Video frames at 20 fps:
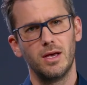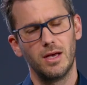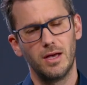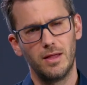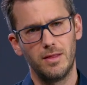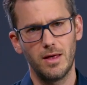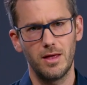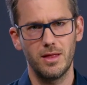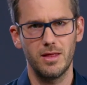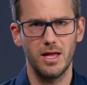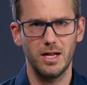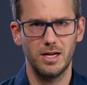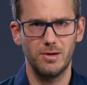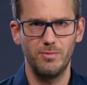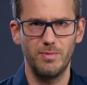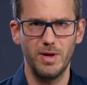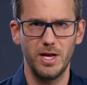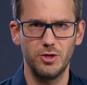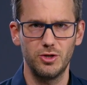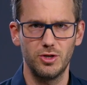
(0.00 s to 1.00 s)
Another
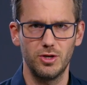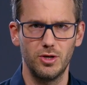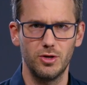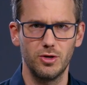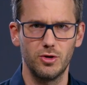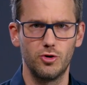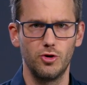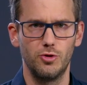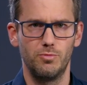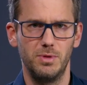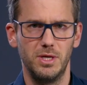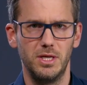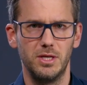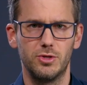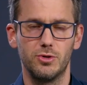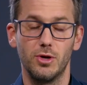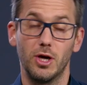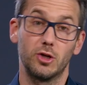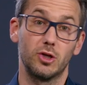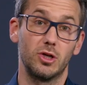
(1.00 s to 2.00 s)
application could be
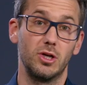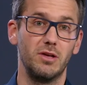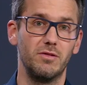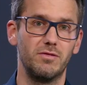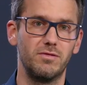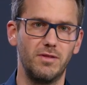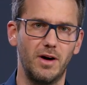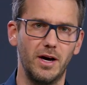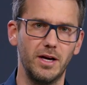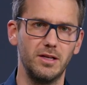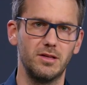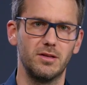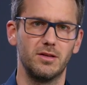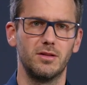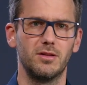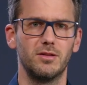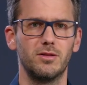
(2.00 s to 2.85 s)
to actually find